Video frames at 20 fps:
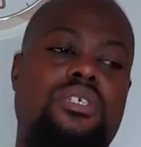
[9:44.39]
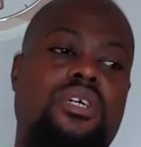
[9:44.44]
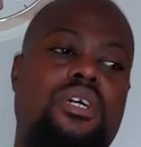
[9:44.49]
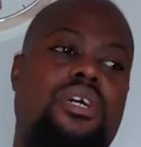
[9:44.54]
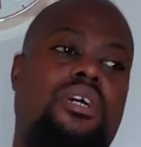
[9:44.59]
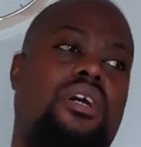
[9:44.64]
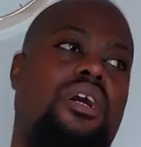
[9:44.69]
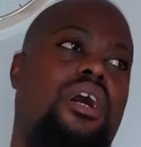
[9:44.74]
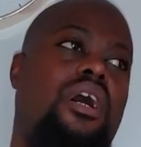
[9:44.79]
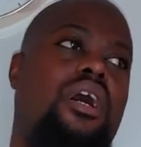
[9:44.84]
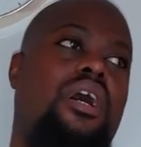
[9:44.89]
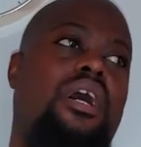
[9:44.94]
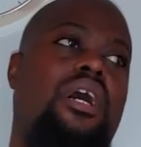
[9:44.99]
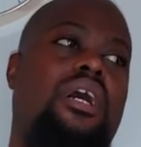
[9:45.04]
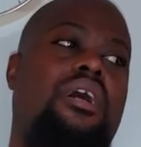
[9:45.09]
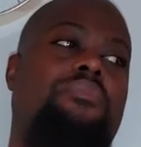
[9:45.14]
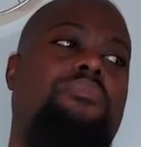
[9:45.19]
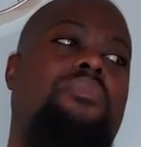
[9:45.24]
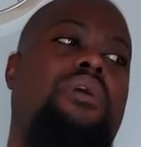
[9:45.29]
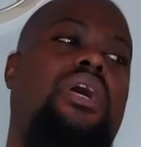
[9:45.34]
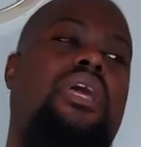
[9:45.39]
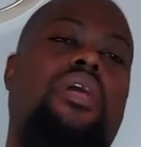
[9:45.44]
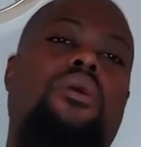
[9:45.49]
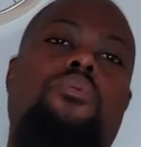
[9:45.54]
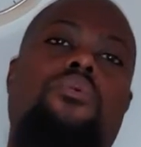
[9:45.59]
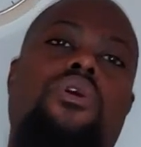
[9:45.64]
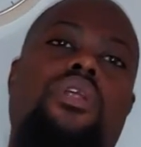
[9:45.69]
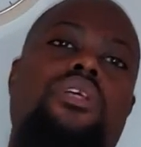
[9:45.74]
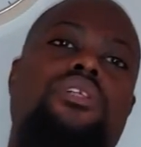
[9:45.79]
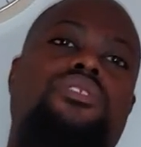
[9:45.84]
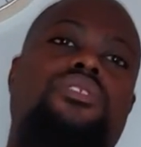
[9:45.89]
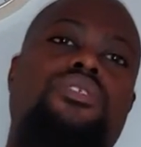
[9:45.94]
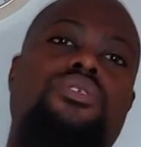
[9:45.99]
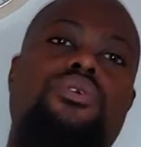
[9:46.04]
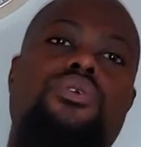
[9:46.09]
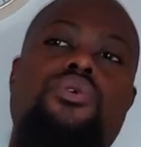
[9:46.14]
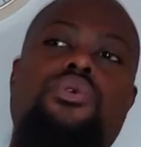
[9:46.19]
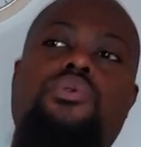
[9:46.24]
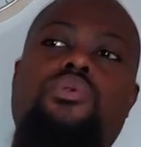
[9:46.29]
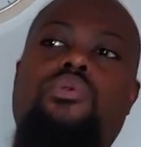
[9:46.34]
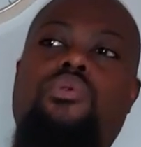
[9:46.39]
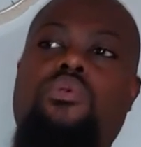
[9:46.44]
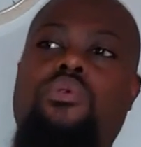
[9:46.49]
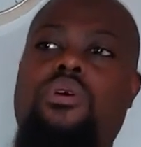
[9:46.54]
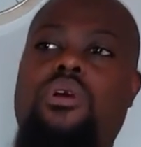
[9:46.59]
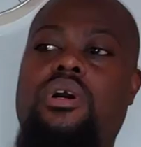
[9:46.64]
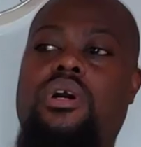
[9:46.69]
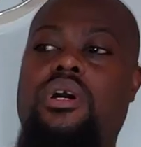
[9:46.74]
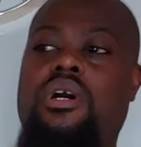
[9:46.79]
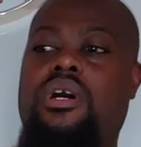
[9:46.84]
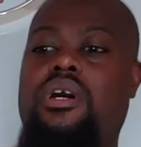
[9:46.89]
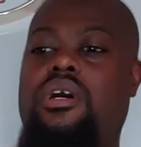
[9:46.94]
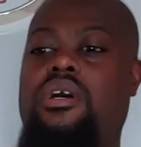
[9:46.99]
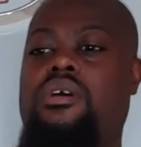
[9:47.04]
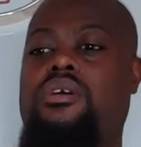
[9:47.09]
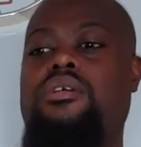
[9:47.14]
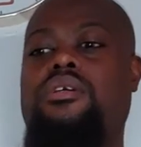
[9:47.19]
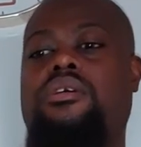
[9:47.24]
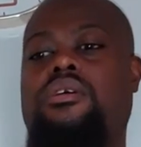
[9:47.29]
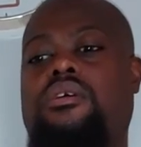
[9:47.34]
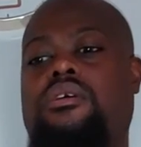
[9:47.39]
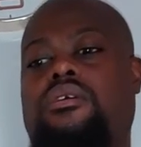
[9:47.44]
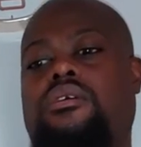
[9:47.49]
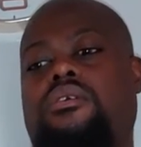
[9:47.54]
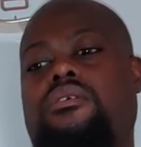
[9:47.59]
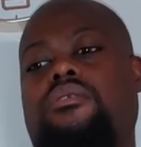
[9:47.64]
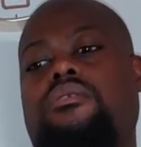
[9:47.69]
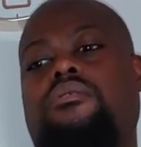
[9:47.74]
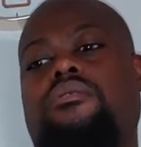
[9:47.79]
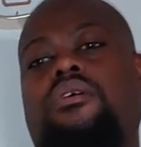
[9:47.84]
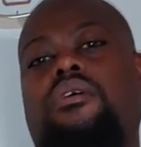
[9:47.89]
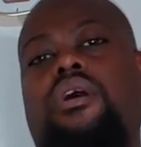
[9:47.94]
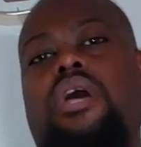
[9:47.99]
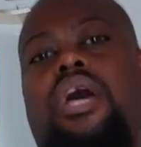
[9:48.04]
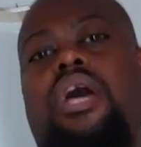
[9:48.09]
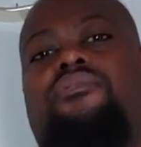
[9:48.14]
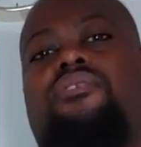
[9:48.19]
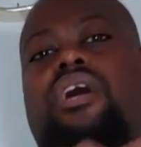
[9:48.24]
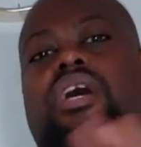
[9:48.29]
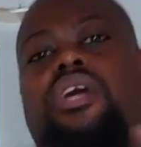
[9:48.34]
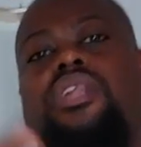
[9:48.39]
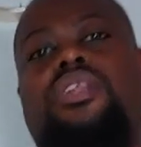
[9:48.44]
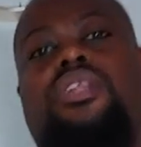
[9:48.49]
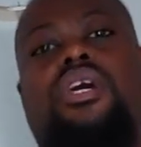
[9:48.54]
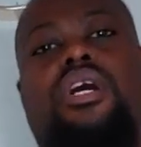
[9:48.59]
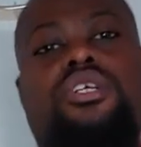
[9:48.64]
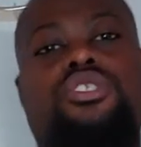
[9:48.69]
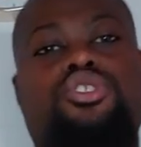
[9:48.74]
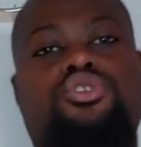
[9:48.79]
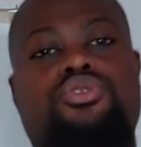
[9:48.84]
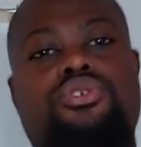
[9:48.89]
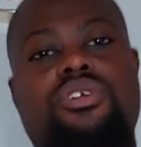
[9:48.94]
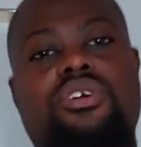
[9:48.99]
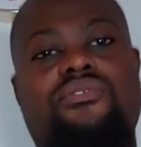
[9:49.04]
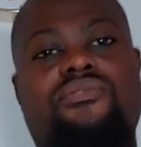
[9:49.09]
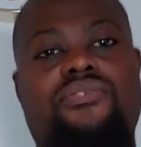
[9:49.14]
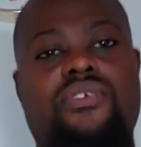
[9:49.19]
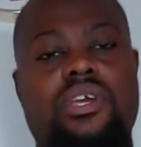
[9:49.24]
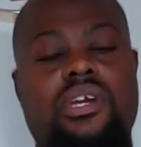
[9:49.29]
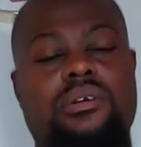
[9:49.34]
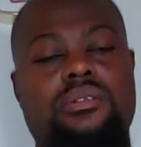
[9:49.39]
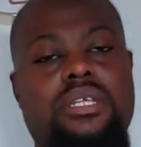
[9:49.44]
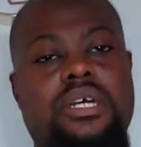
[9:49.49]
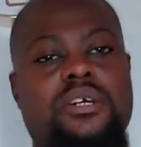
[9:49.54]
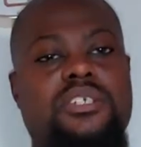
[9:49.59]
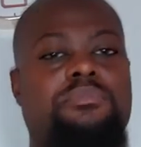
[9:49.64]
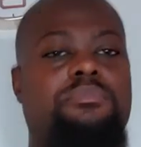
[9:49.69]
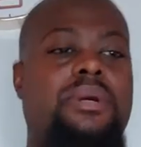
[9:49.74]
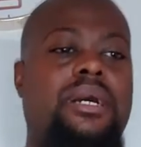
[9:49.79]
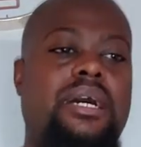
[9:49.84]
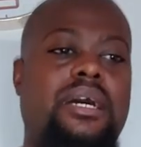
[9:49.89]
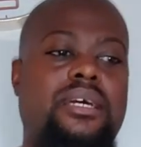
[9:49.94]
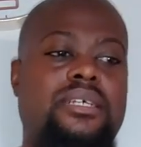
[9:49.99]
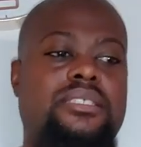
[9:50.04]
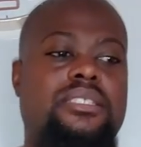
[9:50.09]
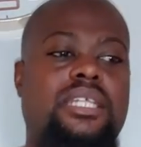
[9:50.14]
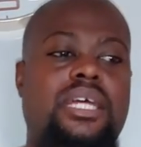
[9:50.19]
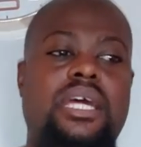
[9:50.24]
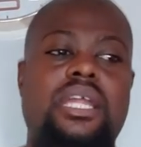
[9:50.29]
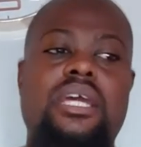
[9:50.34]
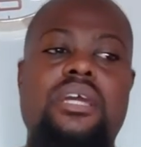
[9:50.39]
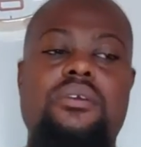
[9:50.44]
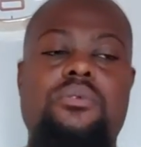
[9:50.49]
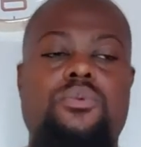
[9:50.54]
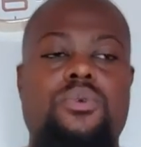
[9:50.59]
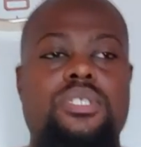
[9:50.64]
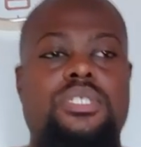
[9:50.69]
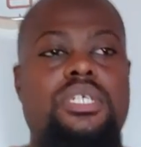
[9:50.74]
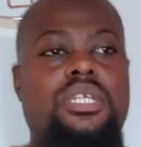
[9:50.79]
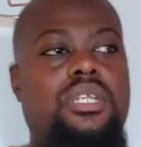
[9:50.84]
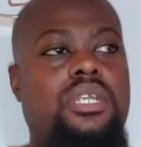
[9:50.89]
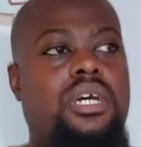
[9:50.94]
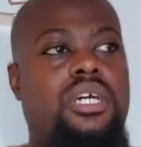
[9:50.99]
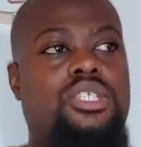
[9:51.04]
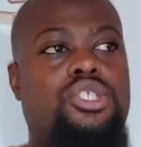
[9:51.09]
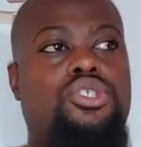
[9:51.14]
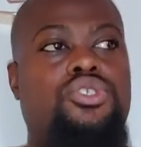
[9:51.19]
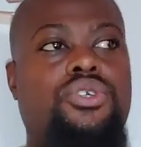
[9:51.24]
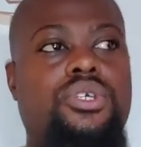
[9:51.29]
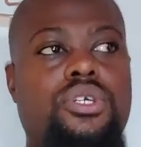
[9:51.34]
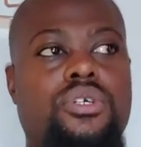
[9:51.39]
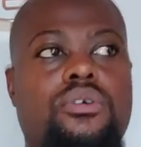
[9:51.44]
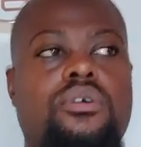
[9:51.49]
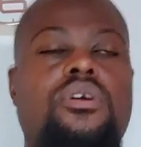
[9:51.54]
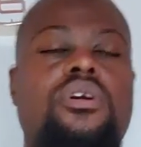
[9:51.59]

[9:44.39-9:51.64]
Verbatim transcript: And I wanted to have an industrial feel. That was my aesthetic, was industrial,